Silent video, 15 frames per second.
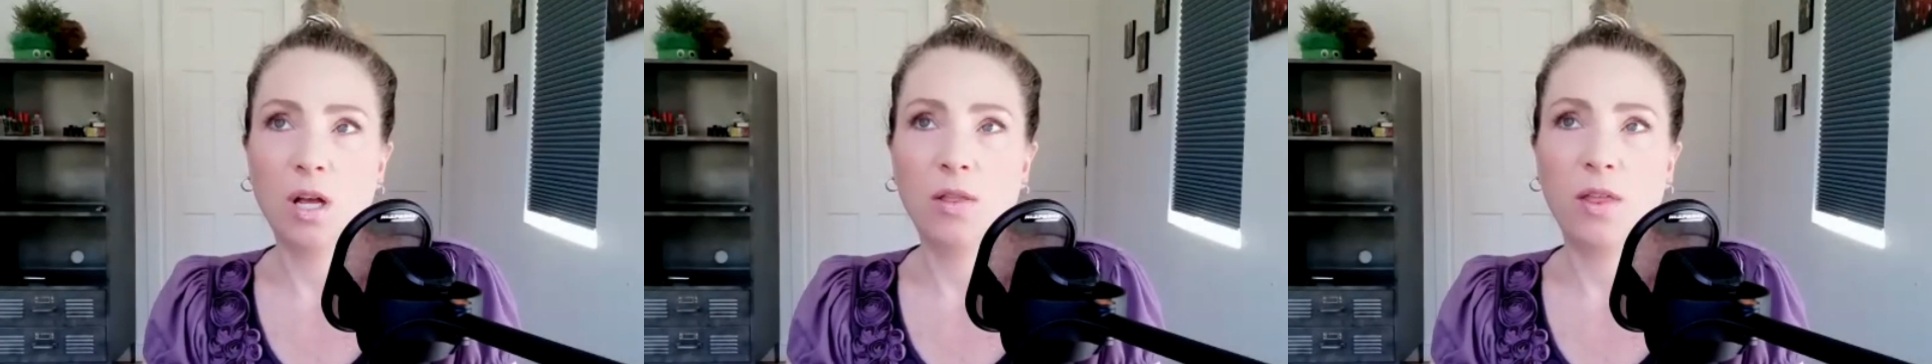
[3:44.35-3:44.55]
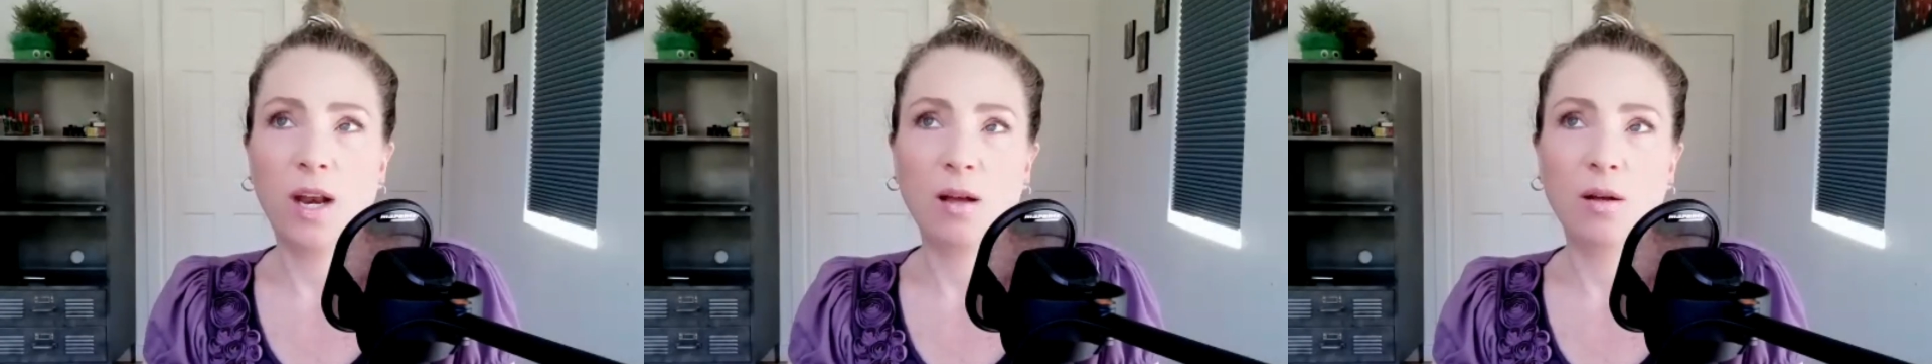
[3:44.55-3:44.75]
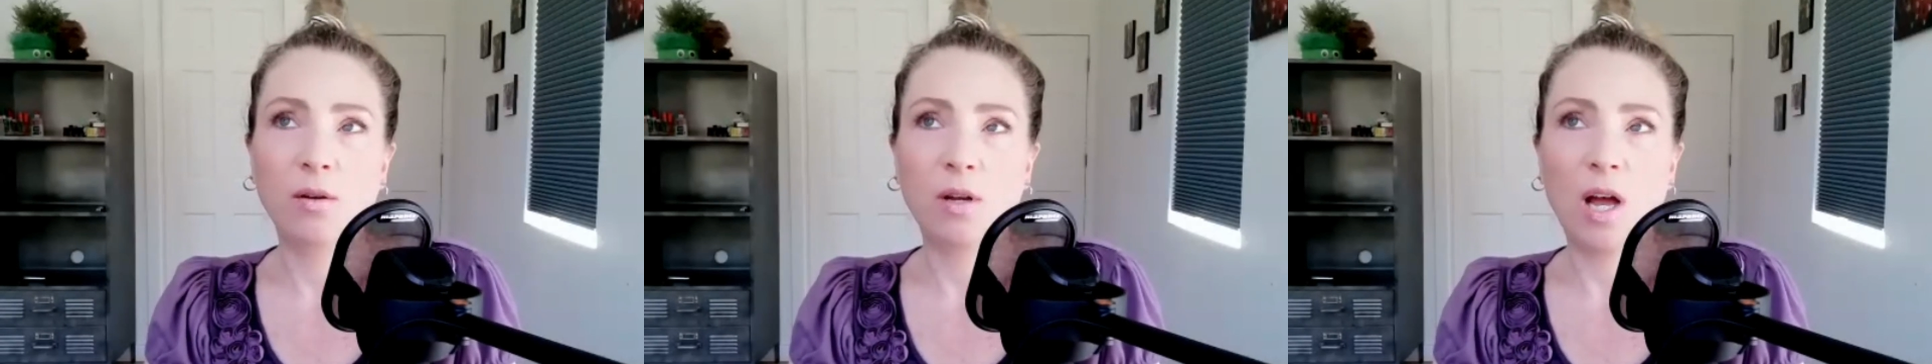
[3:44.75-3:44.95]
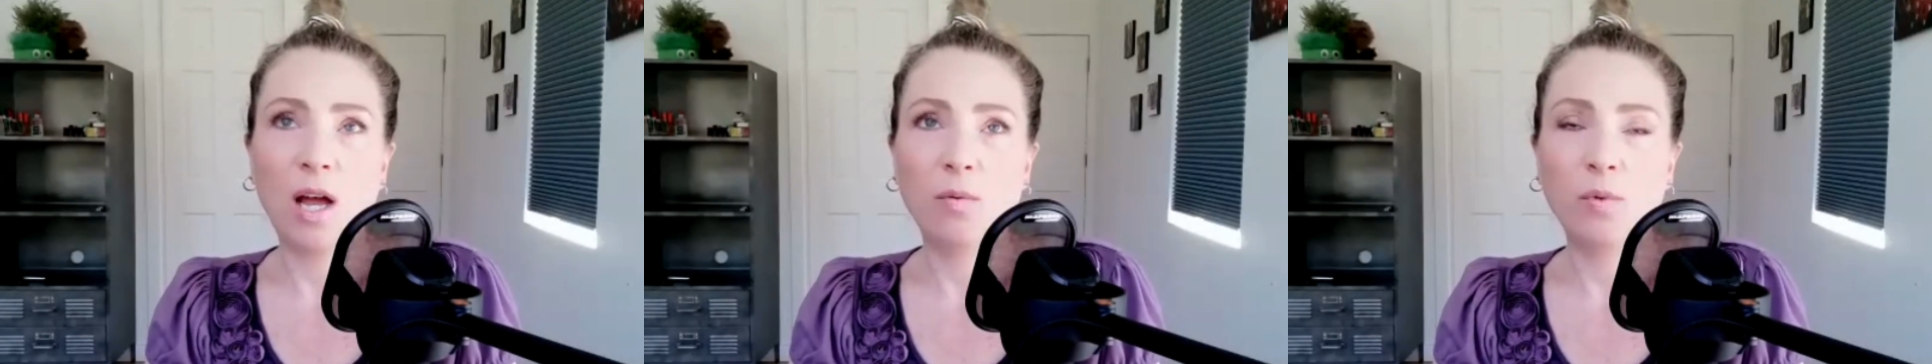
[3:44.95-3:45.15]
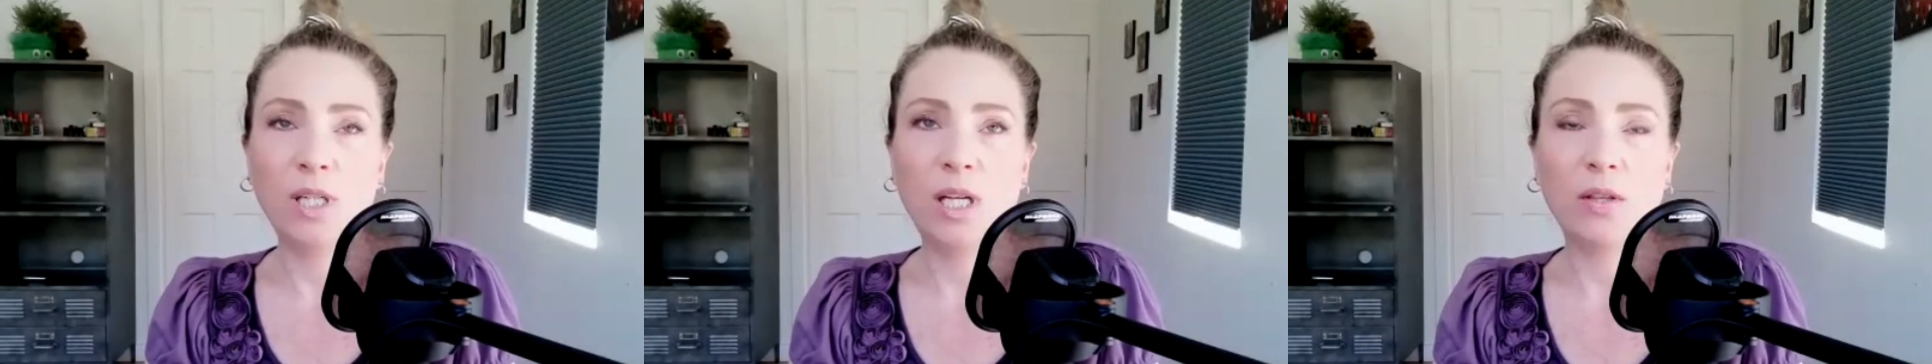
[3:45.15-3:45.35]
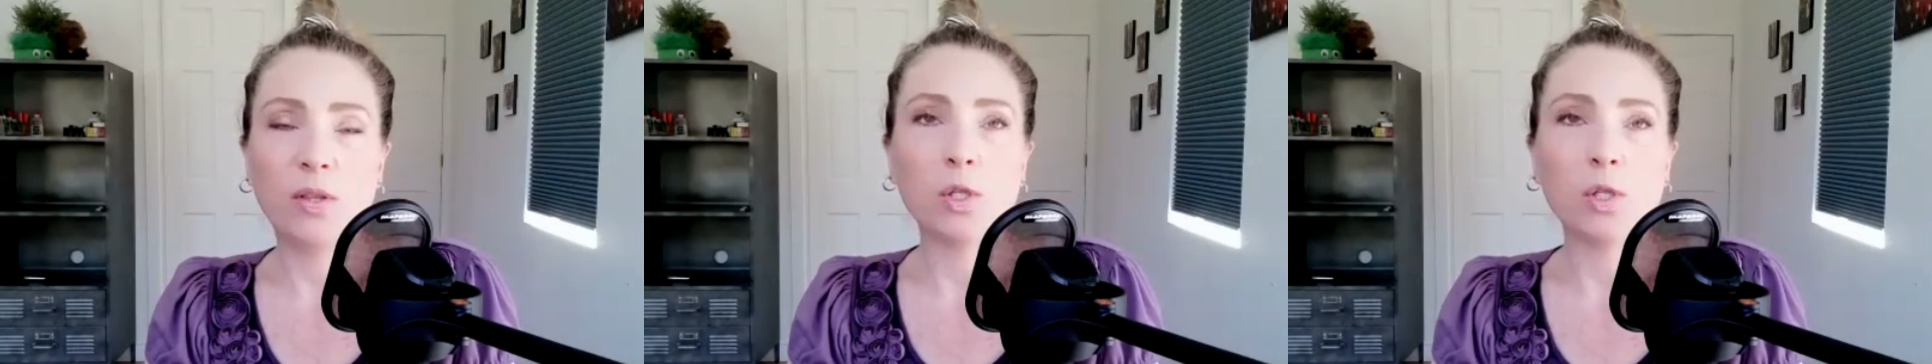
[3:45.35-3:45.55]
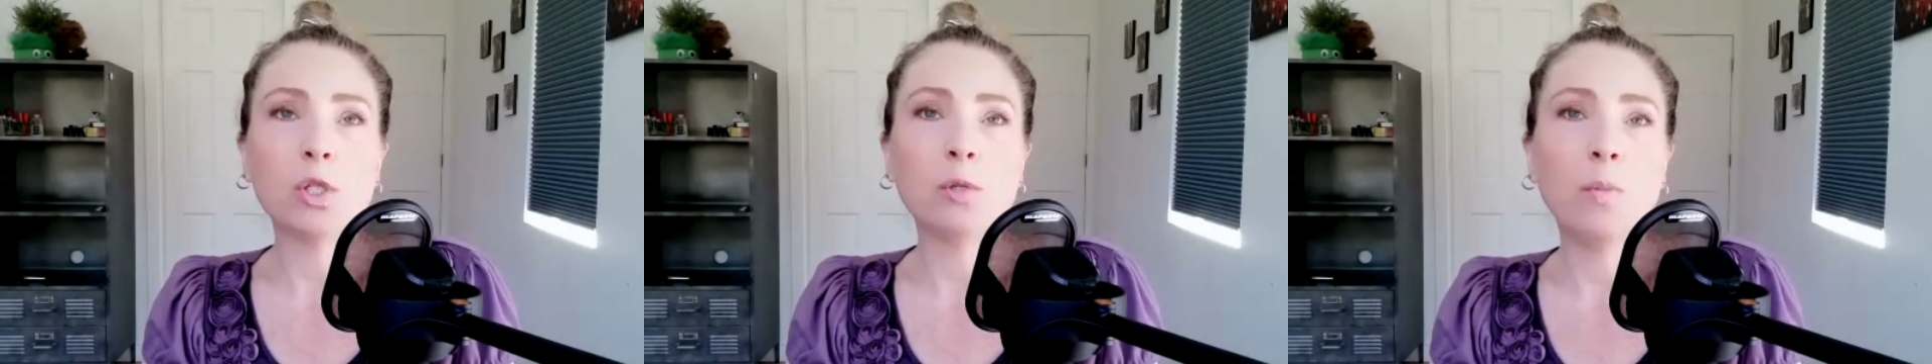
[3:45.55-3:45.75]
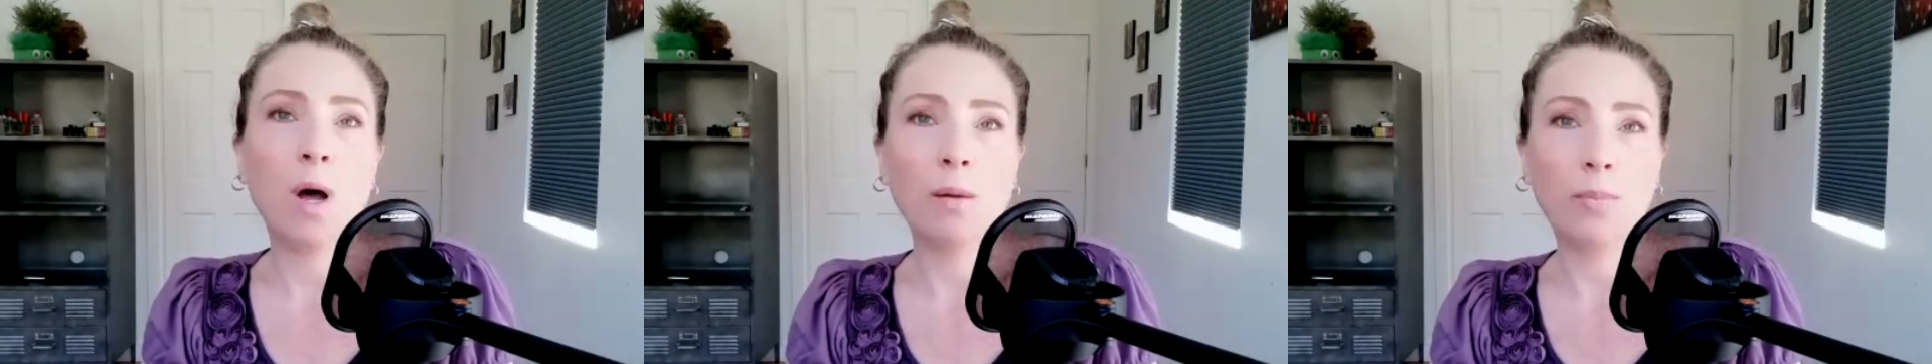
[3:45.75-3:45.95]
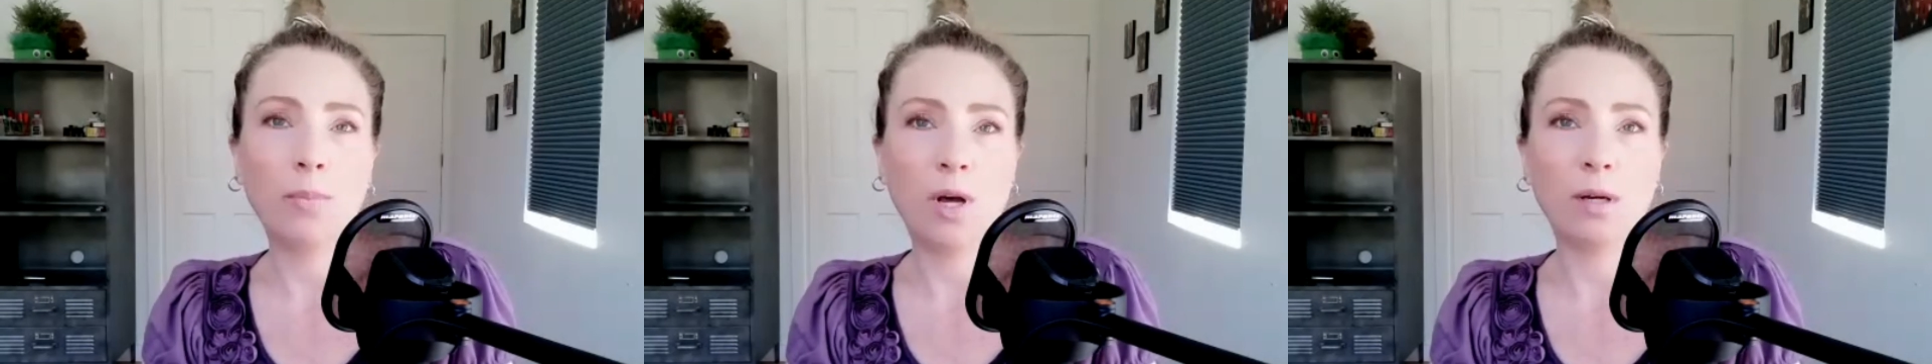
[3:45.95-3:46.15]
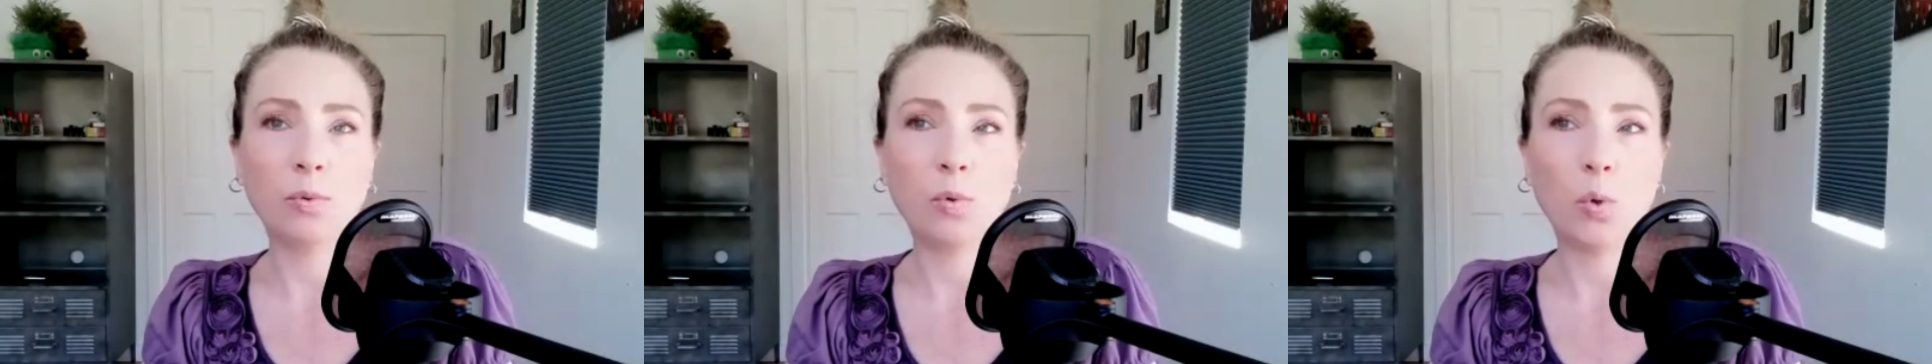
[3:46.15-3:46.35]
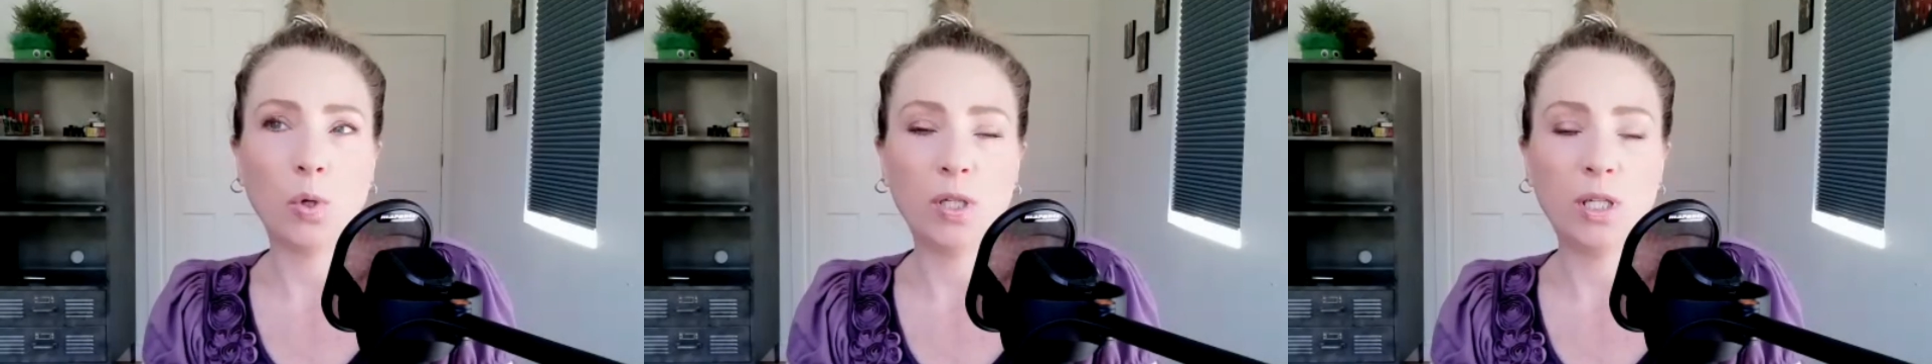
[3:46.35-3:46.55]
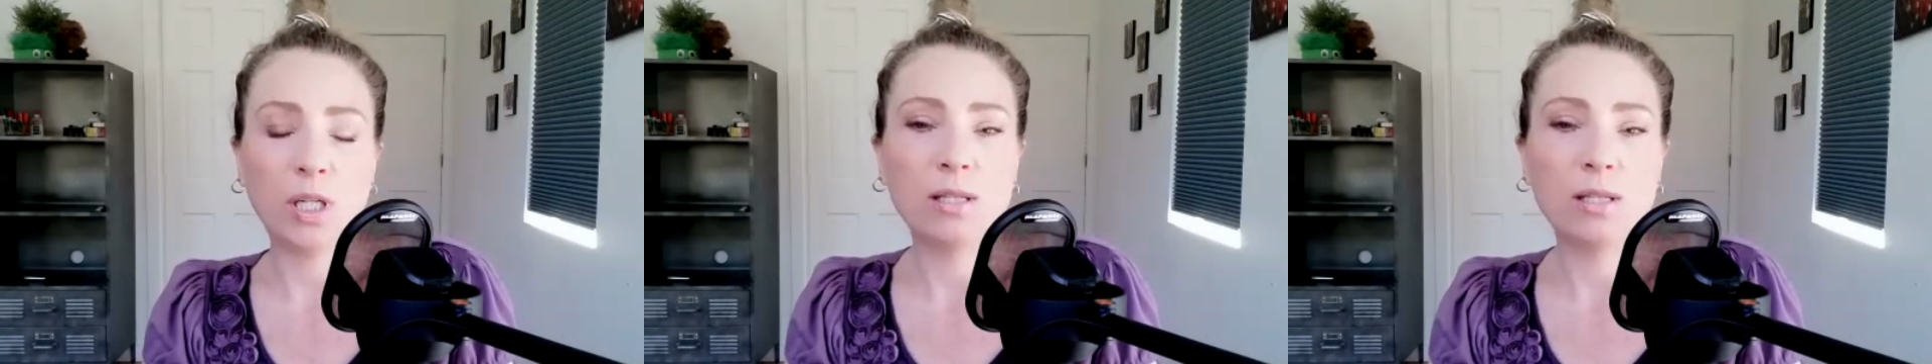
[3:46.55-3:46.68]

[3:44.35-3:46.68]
that I would get the small popcorn